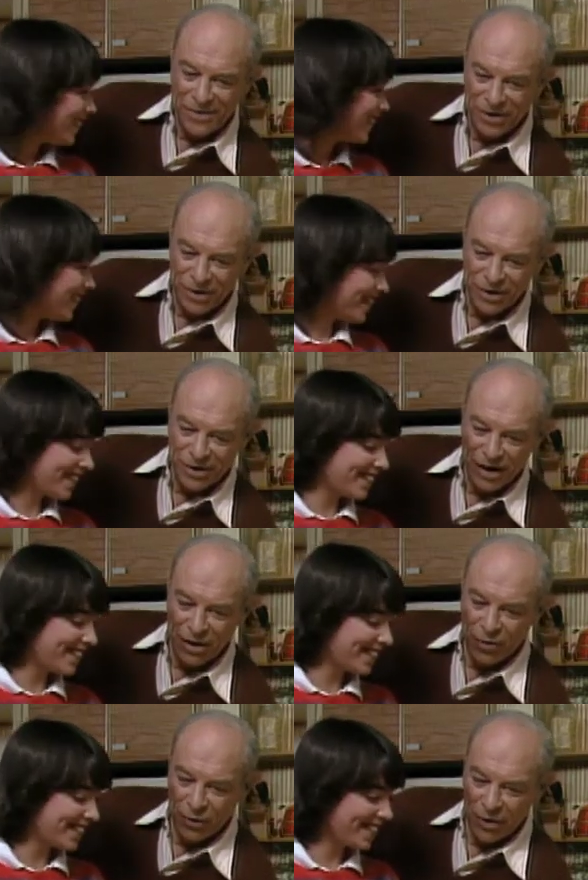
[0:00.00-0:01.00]
Speaker 1: They're
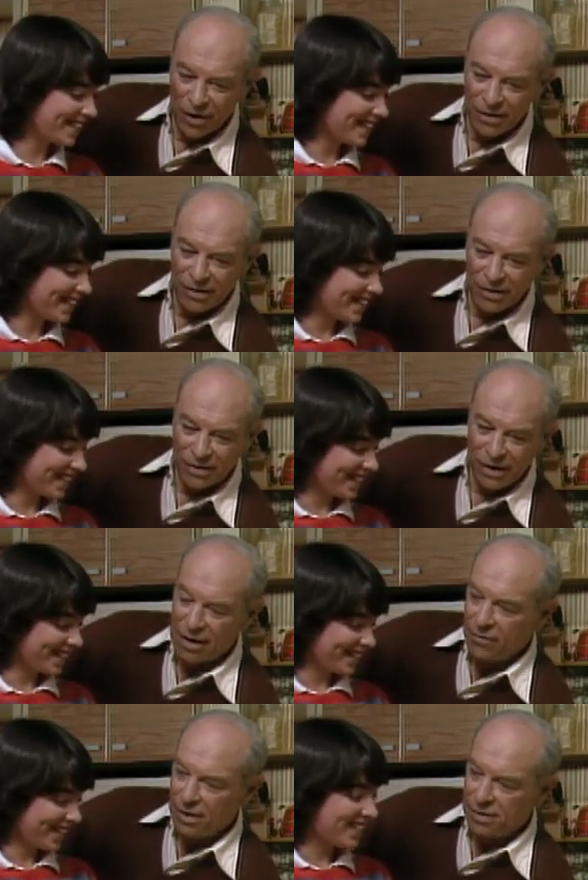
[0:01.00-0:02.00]
now going
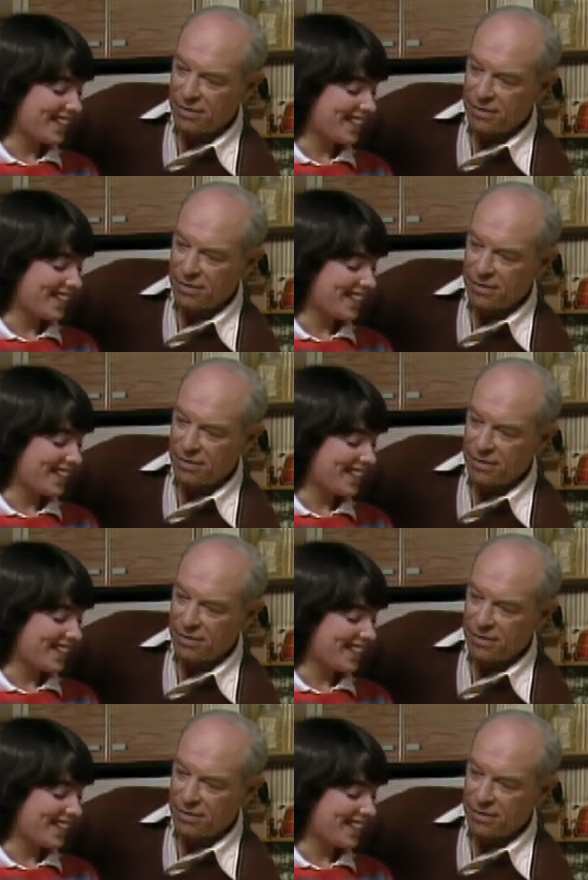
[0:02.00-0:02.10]
clockwise,